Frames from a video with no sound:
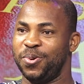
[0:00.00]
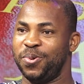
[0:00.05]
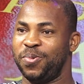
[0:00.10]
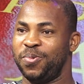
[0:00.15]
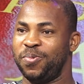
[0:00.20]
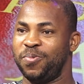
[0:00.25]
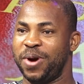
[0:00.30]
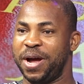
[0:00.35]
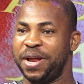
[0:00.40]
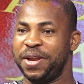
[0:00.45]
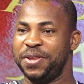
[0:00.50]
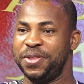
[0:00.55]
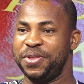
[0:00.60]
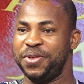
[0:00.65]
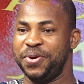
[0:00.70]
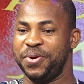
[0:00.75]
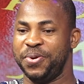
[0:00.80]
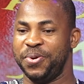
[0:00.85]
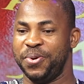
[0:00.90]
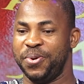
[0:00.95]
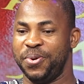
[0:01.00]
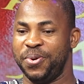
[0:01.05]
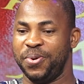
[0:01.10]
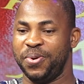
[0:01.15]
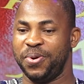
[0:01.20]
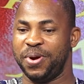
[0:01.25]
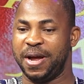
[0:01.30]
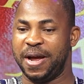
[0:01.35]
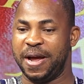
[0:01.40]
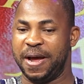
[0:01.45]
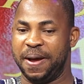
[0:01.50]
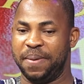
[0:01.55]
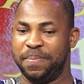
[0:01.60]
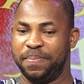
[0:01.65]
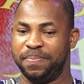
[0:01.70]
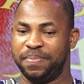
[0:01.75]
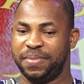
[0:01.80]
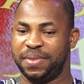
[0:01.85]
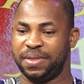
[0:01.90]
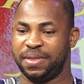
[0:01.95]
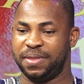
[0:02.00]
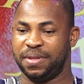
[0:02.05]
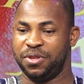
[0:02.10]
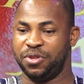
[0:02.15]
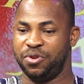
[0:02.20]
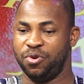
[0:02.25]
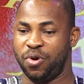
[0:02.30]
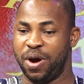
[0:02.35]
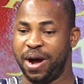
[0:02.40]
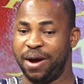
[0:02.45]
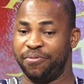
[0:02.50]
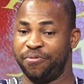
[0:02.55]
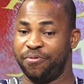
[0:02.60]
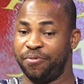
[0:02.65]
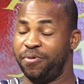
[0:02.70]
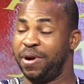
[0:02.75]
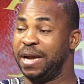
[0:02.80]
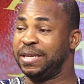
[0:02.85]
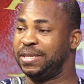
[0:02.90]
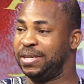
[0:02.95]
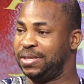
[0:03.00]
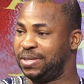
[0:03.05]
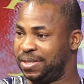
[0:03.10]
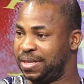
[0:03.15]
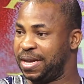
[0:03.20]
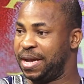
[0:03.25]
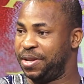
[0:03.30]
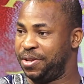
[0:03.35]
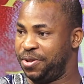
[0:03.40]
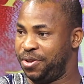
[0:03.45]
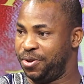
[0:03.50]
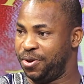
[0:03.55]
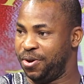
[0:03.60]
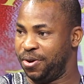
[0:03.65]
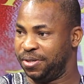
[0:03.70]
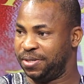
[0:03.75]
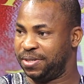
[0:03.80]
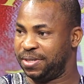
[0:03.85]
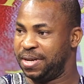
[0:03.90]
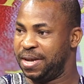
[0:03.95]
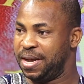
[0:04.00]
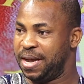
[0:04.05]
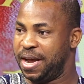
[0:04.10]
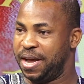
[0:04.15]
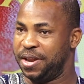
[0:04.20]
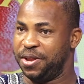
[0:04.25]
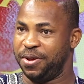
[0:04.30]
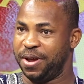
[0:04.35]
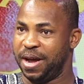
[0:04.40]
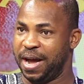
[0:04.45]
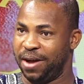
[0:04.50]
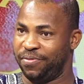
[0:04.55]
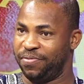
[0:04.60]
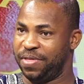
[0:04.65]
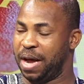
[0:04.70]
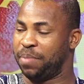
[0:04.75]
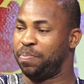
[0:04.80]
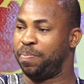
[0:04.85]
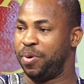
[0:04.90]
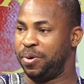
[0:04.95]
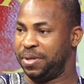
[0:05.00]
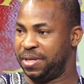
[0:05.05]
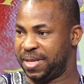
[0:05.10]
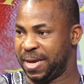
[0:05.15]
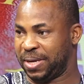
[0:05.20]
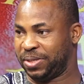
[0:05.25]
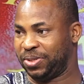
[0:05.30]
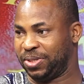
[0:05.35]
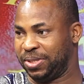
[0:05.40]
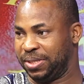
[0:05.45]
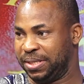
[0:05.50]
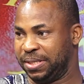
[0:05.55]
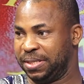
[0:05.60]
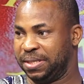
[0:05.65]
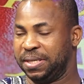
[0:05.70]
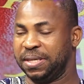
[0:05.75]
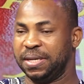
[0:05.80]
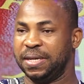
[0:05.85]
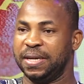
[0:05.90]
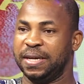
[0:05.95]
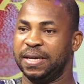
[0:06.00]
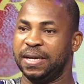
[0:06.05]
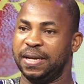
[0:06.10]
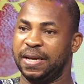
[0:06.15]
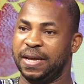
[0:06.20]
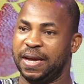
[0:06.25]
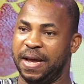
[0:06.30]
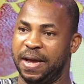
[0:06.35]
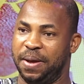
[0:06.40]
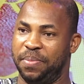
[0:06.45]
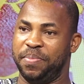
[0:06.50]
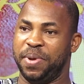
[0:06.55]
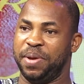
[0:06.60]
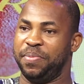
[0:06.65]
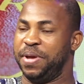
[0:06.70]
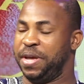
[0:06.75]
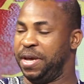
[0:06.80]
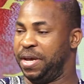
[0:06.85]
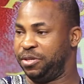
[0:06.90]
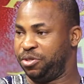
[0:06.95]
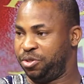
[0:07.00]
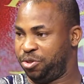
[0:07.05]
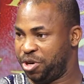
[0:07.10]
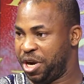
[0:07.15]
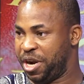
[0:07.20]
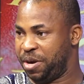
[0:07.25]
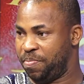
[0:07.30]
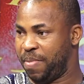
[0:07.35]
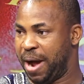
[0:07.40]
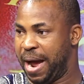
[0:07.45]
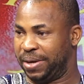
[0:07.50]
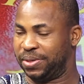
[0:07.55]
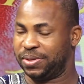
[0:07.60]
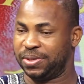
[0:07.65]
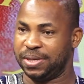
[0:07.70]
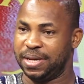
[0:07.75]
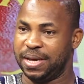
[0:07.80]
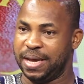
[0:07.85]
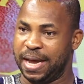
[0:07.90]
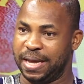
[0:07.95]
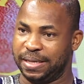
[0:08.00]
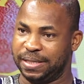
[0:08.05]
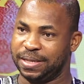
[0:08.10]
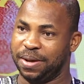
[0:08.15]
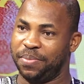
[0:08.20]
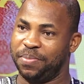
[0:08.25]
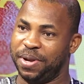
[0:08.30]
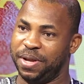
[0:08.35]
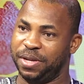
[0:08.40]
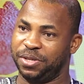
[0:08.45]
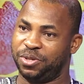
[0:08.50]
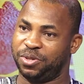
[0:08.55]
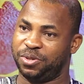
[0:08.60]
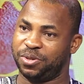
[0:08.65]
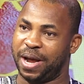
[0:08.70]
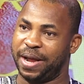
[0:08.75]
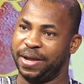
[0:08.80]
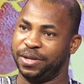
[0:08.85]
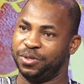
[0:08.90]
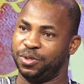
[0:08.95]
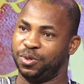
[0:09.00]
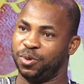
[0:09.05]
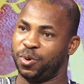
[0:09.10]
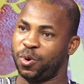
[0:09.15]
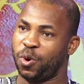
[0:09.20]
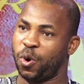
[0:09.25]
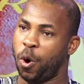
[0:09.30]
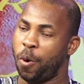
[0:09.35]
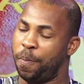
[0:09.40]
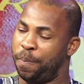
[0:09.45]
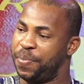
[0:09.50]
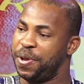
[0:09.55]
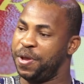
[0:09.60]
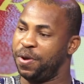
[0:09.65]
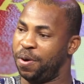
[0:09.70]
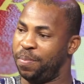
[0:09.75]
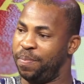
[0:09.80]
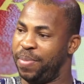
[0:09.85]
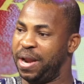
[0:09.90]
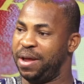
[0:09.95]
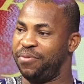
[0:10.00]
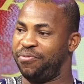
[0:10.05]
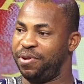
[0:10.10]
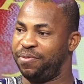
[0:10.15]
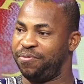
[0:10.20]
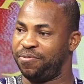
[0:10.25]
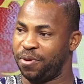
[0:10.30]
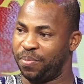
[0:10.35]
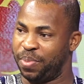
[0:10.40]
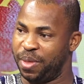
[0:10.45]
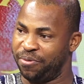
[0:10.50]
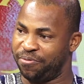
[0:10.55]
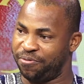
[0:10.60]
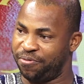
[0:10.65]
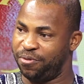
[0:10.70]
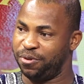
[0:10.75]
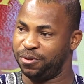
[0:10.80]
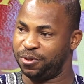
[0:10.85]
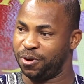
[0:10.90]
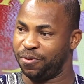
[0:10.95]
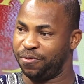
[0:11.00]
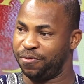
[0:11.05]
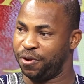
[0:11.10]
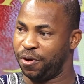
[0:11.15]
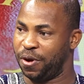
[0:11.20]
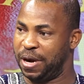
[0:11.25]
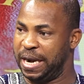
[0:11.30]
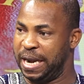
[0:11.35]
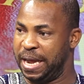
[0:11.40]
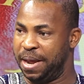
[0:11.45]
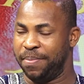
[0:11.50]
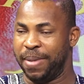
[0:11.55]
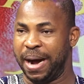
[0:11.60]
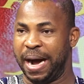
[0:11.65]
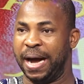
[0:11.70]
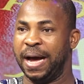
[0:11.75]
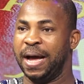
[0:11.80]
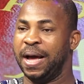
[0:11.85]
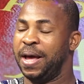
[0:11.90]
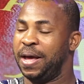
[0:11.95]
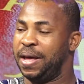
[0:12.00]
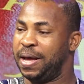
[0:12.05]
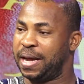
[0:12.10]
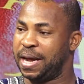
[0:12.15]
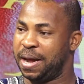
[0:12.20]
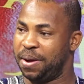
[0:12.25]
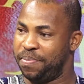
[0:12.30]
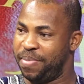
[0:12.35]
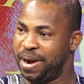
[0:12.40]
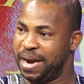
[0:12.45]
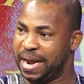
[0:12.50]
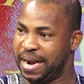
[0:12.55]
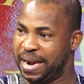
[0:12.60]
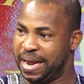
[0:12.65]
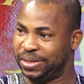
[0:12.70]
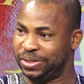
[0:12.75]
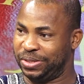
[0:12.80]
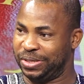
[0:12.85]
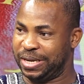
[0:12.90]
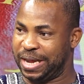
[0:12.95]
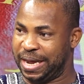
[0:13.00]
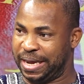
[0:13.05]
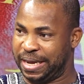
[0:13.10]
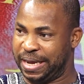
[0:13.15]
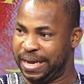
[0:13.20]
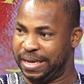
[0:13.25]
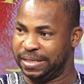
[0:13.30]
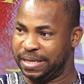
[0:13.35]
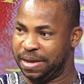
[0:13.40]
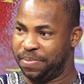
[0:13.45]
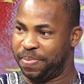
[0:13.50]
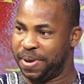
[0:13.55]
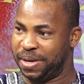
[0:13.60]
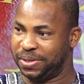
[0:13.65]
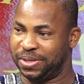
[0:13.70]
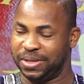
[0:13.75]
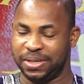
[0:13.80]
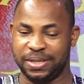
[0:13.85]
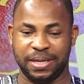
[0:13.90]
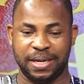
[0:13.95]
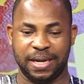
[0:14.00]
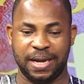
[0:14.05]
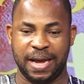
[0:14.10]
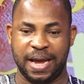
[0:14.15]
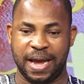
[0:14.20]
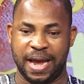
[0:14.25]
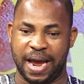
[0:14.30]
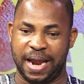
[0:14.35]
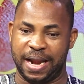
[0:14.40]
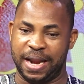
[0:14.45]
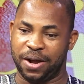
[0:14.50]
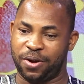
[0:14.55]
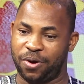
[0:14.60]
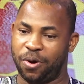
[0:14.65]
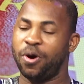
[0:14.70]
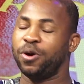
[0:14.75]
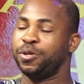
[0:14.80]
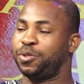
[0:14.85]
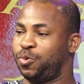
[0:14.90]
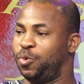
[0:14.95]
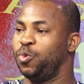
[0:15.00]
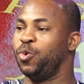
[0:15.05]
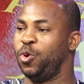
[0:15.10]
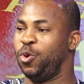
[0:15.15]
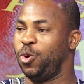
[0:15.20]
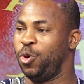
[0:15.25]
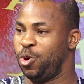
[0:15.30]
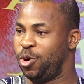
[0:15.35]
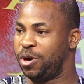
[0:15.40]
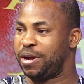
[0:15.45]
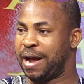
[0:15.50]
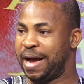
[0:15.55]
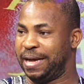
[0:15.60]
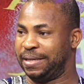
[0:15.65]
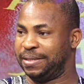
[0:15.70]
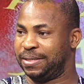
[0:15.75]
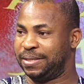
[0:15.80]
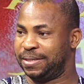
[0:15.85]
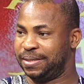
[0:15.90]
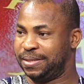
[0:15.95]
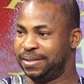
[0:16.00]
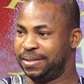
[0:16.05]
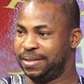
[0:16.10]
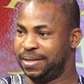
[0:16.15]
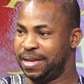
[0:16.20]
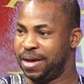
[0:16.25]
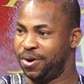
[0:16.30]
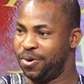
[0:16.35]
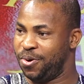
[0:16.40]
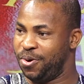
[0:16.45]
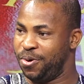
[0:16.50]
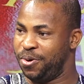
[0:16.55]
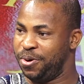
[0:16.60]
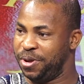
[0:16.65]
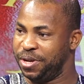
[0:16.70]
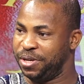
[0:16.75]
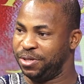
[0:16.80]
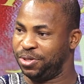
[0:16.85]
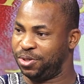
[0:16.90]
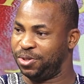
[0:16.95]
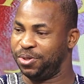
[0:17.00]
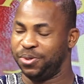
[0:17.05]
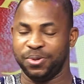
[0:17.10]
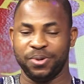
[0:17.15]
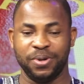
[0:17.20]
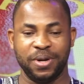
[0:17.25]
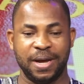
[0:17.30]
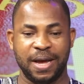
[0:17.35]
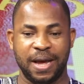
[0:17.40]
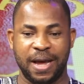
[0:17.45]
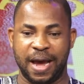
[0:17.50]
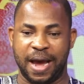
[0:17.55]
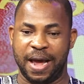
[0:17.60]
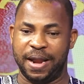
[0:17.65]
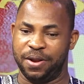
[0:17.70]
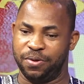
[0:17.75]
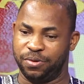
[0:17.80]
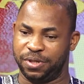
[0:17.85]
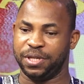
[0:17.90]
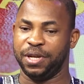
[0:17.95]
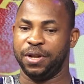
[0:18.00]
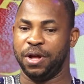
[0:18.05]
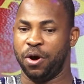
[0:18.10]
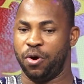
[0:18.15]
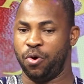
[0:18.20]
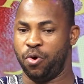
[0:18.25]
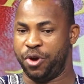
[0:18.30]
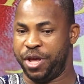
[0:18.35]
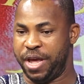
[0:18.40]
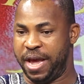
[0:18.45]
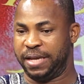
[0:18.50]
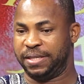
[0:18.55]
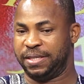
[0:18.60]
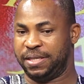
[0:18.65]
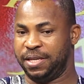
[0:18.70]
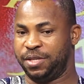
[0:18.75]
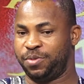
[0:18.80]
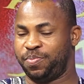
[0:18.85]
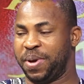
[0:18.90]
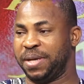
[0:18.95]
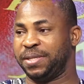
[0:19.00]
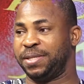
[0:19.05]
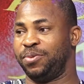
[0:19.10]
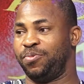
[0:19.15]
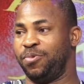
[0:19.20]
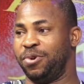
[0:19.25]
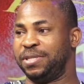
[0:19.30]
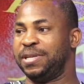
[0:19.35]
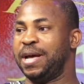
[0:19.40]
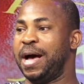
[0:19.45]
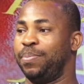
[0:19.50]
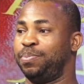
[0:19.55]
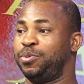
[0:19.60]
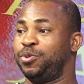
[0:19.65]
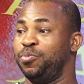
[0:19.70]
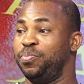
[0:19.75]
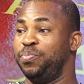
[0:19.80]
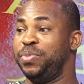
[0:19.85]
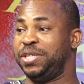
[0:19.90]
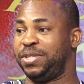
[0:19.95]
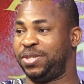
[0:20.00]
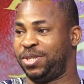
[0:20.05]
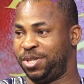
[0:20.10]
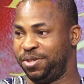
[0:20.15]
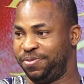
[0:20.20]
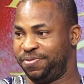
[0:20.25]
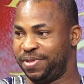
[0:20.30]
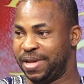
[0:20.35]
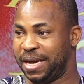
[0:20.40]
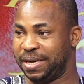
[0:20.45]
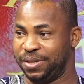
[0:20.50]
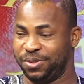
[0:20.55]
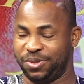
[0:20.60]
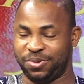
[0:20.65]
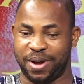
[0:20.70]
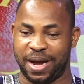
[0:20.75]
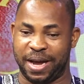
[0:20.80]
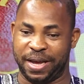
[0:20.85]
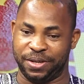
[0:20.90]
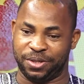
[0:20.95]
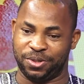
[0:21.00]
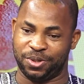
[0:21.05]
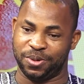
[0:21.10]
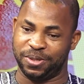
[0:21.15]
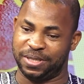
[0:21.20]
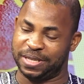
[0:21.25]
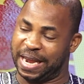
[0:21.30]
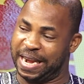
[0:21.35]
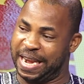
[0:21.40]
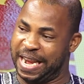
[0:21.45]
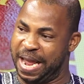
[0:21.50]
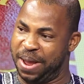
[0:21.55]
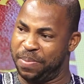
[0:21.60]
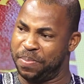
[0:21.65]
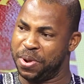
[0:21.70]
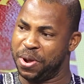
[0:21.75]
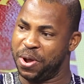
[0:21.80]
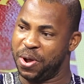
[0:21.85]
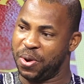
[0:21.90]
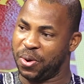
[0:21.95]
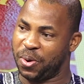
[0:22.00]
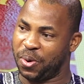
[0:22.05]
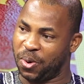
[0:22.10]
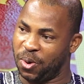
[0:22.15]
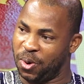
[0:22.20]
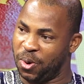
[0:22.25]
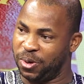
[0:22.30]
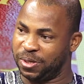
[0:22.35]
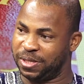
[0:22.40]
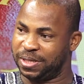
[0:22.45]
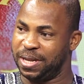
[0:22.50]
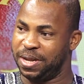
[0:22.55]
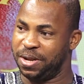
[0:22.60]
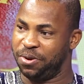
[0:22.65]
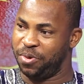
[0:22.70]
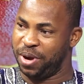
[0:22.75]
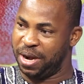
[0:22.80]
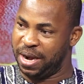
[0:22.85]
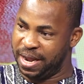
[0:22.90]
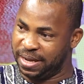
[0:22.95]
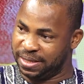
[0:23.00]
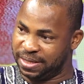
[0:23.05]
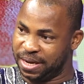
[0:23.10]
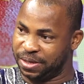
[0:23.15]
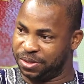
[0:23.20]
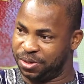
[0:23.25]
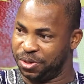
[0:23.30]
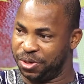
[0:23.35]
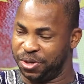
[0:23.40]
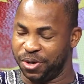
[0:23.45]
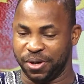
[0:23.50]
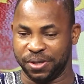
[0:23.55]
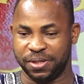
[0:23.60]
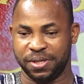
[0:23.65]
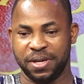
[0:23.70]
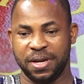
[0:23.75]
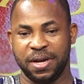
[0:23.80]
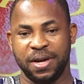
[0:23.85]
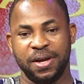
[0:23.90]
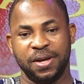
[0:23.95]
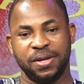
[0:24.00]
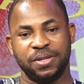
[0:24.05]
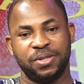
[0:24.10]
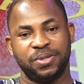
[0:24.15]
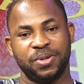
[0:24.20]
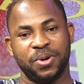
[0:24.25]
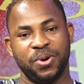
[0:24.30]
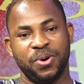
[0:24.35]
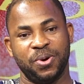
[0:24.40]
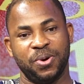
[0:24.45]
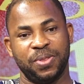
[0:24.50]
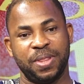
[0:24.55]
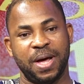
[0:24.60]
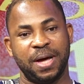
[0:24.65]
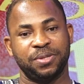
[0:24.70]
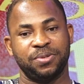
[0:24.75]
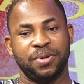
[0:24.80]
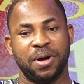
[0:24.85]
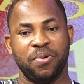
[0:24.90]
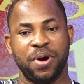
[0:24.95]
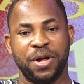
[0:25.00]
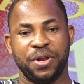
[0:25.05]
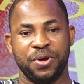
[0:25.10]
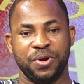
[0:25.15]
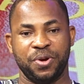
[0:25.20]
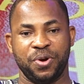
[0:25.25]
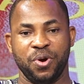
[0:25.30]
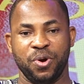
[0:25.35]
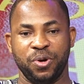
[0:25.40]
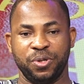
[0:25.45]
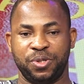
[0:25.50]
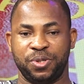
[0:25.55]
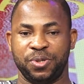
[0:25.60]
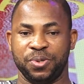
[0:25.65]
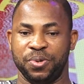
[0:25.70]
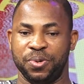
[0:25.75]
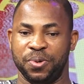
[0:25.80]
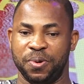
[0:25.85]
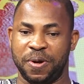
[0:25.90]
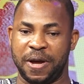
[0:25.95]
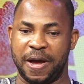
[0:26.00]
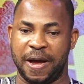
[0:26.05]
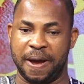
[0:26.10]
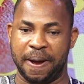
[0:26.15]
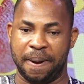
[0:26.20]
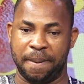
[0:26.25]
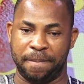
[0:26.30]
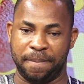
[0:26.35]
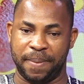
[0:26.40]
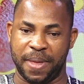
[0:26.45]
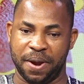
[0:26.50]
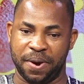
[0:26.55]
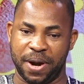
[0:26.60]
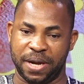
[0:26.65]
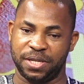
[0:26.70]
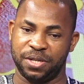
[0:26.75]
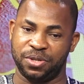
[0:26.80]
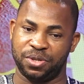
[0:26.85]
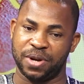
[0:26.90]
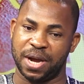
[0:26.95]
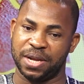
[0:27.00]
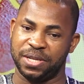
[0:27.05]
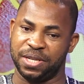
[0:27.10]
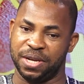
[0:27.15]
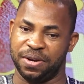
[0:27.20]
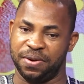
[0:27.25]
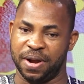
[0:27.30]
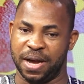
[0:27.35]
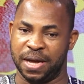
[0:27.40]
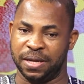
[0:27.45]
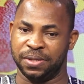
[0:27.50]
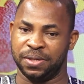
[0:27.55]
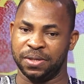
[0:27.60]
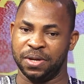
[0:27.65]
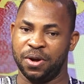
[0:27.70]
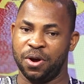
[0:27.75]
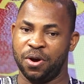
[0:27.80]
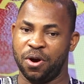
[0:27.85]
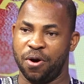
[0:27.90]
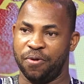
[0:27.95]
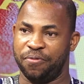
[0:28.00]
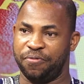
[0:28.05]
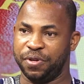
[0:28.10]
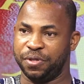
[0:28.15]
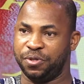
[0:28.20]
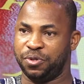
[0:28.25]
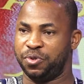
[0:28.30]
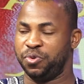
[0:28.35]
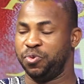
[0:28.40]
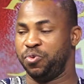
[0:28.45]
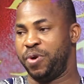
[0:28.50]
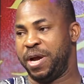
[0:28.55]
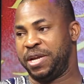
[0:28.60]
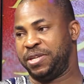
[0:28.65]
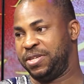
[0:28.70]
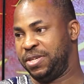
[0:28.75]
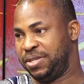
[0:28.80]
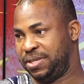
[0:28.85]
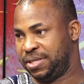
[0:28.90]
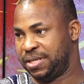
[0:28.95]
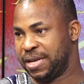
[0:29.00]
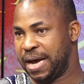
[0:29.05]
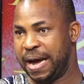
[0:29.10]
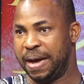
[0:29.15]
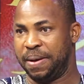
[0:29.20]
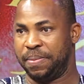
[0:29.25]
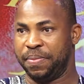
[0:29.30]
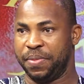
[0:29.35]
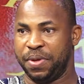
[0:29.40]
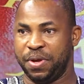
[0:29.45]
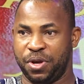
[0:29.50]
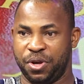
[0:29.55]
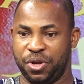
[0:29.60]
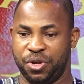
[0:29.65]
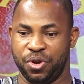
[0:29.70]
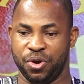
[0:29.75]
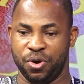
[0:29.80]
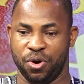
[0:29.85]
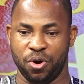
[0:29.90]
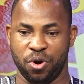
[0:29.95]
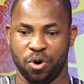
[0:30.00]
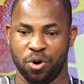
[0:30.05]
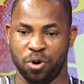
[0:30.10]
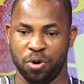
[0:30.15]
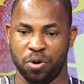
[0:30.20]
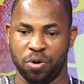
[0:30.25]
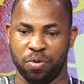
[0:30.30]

when you have registered yours and you have that protection, maybe in trademarks, and somebody is trying to copy or benefit from the fruit of your labor, you can bring an action against the person, and the court will look at the whole issue and you say that, oh yes, this person was up to mischief. That is why he chose a name closely related to yours. So that's why when you go to the Registrar General's office to register your